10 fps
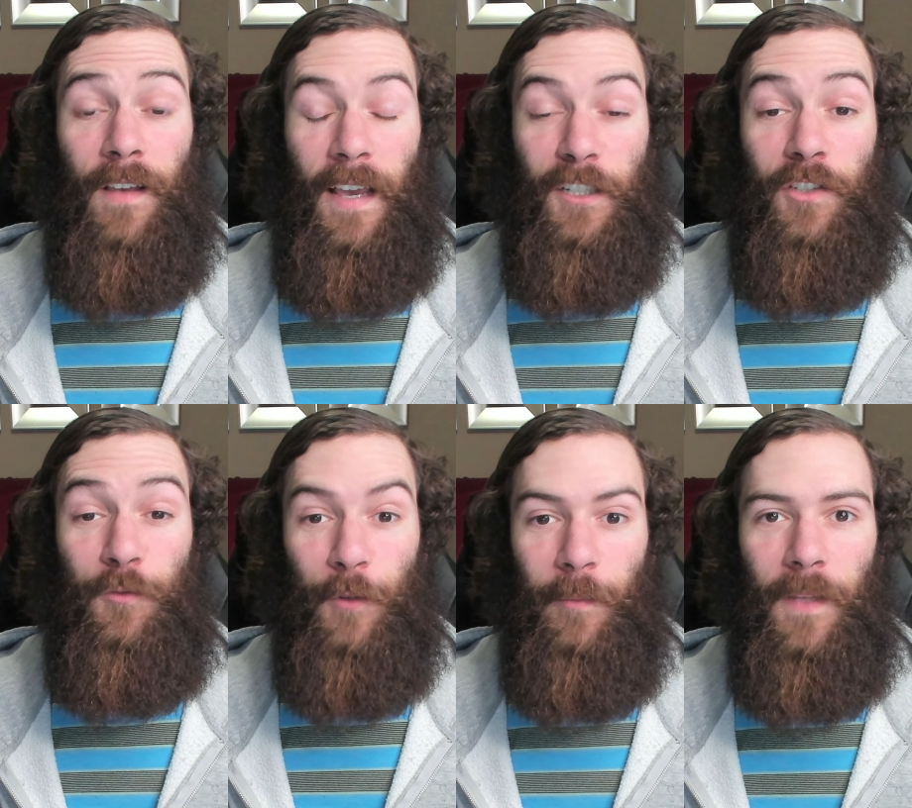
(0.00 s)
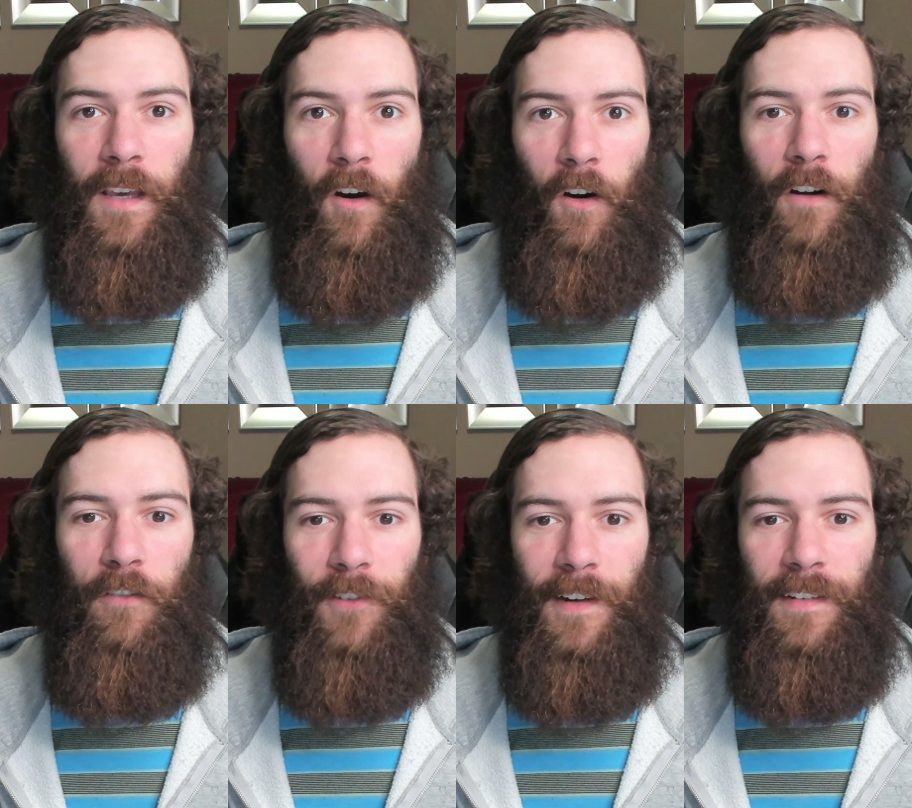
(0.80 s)
extremely hard
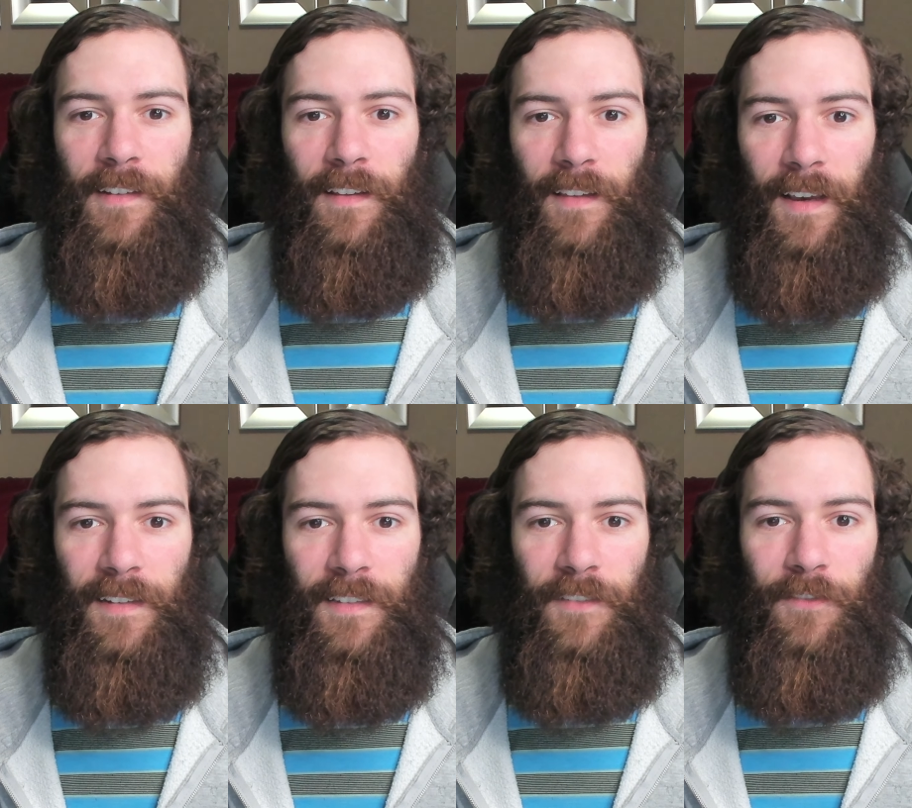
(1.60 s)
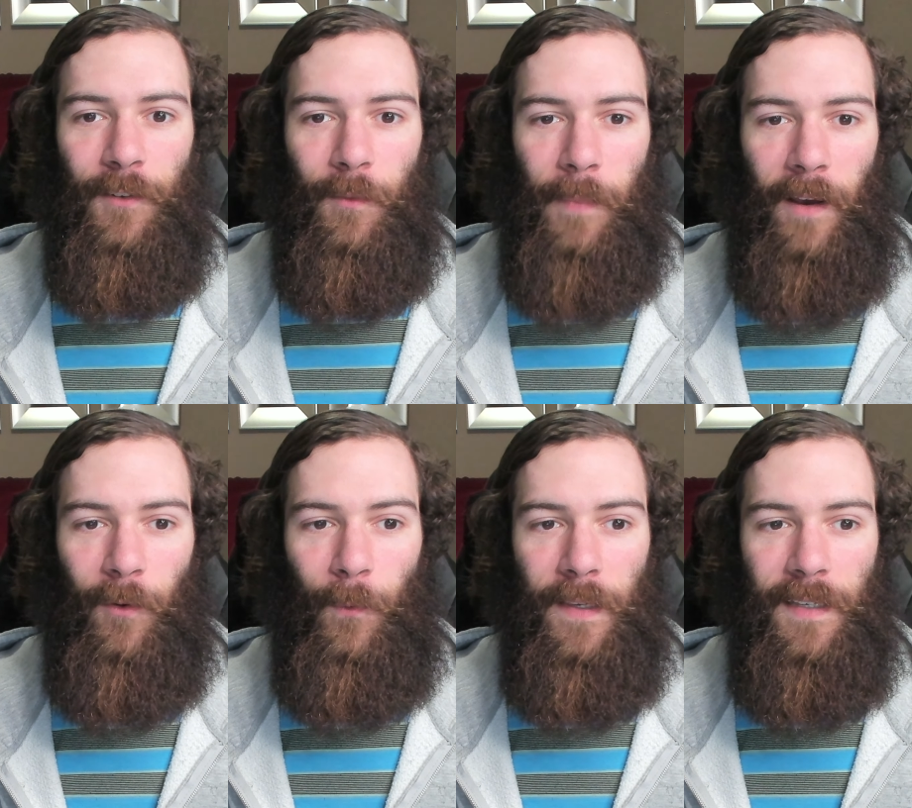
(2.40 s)
freeze that lasted for about a
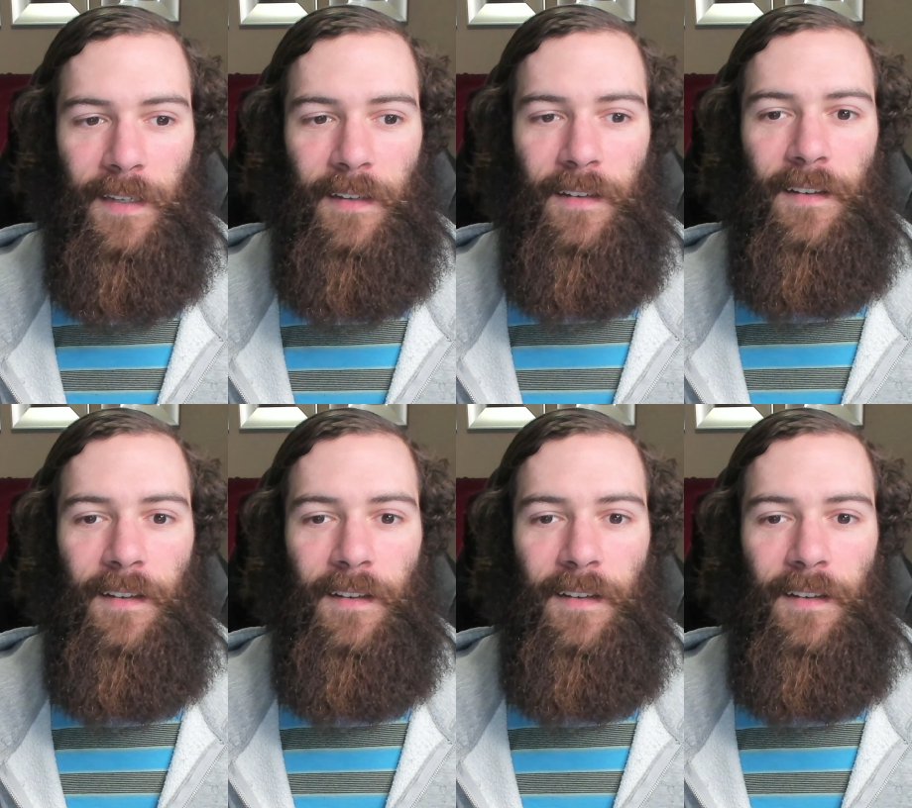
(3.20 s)
week.